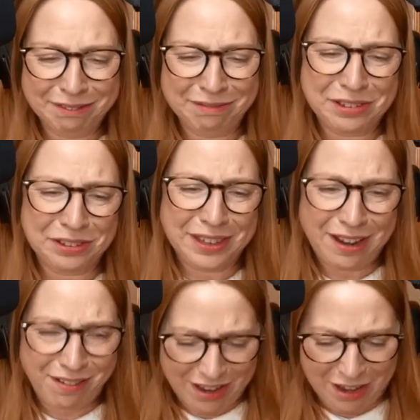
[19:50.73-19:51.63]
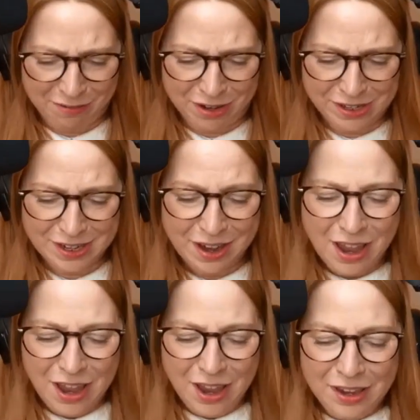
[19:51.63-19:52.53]
God, they are getting worse.
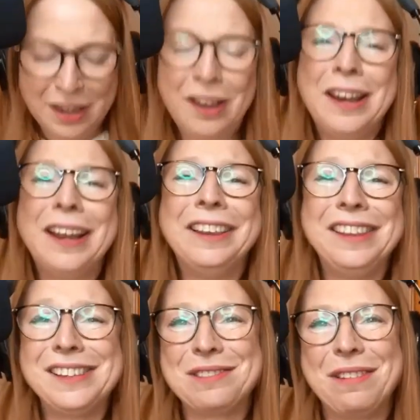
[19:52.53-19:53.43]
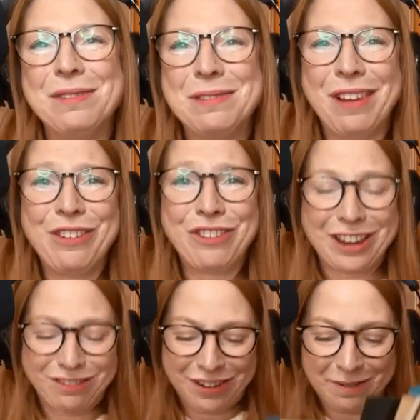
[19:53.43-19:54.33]
No, this one was my
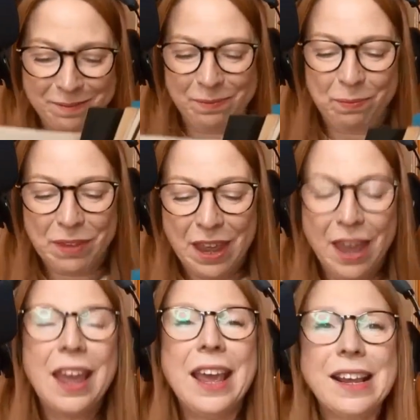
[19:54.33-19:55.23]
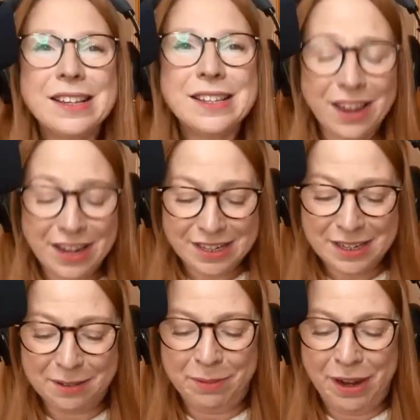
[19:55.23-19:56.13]
favourite. Excite
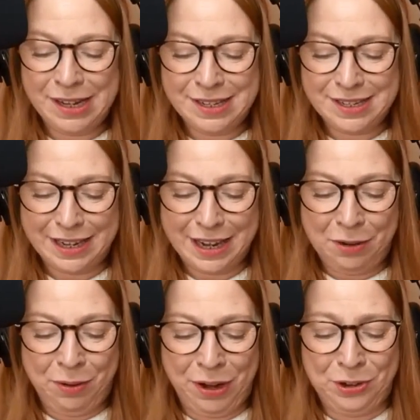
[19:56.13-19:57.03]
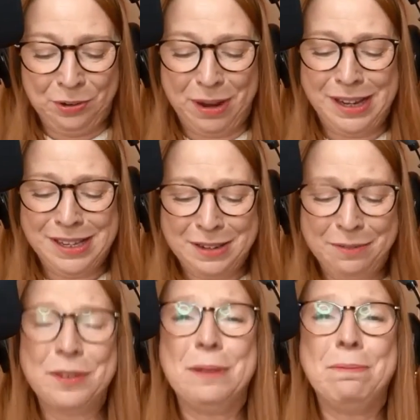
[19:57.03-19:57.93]
him nicely when you're waiting
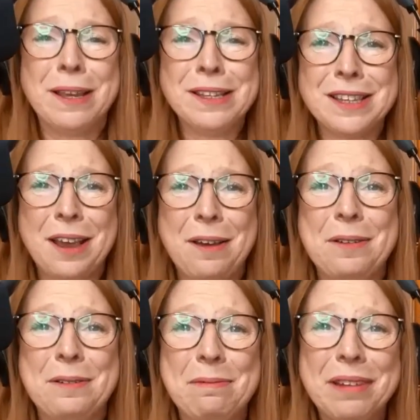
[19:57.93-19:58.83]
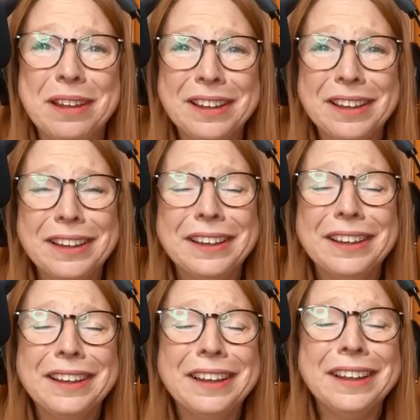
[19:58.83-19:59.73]
for the bus home.
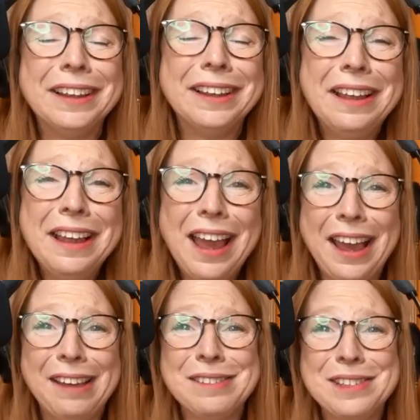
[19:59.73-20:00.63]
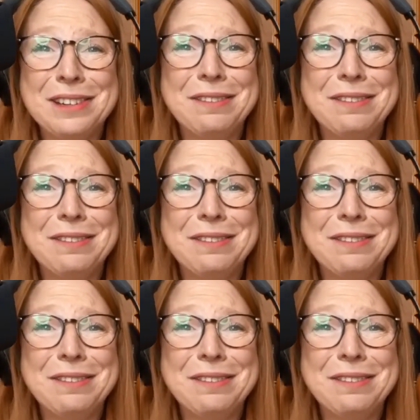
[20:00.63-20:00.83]
How do you